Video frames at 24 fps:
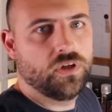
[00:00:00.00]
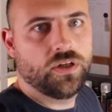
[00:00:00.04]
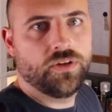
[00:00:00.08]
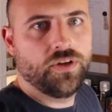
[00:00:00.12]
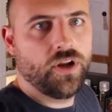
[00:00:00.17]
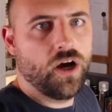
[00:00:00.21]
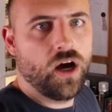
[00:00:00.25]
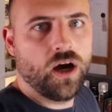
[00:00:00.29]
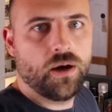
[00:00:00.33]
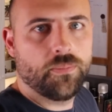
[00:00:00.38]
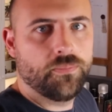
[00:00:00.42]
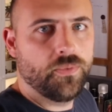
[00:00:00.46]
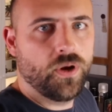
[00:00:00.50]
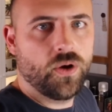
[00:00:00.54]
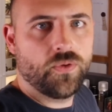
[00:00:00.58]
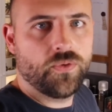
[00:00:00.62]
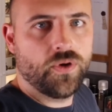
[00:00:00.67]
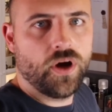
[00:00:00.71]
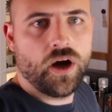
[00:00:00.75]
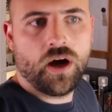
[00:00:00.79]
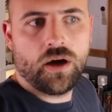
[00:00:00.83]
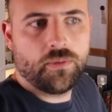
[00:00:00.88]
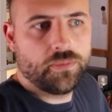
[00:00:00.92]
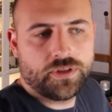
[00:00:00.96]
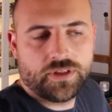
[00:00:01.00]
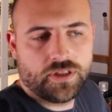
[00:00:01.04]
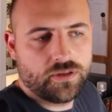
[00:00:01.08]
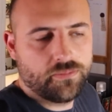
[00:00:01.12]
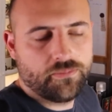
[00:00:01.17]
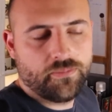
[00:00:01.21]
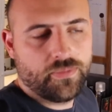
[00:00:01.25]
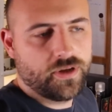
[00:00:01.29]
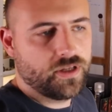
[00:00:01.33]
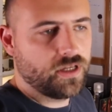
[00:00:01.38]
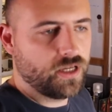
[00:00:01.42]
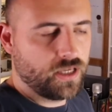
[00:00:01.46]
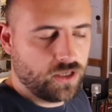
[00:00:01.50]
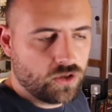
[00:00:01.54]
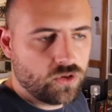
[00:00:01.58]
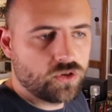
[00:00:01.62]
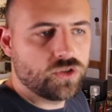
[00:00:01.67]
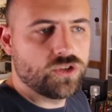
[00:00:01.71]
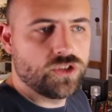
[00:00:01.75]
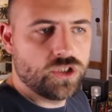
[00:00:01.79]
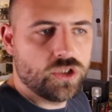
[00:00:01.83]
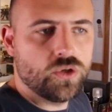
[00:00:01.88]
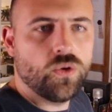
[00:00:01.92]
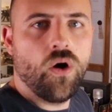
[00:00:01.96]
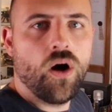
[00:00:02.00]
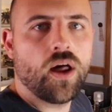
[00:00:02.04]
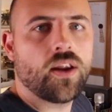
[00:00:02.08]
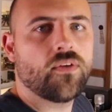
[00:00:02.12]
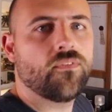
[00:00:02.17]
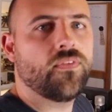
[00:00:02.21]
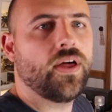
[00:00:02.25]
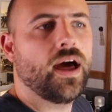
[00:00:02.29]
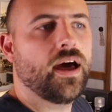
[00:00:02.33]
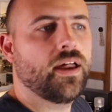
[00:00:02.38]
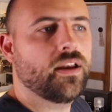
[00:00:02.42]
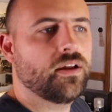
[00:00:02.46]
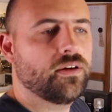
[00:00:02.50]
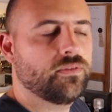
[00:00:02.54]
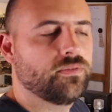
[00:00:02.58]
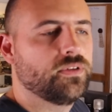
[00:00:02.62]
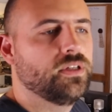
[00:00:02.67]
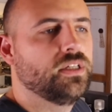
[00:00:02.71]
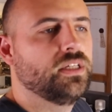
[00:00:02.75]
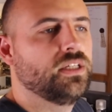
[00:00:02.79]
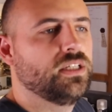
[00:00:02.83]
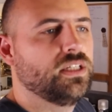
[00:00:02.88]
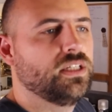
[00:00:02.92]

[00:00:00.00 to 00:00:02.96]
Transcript: knob, no knob, it didn't, like you could do all of that. And I'm,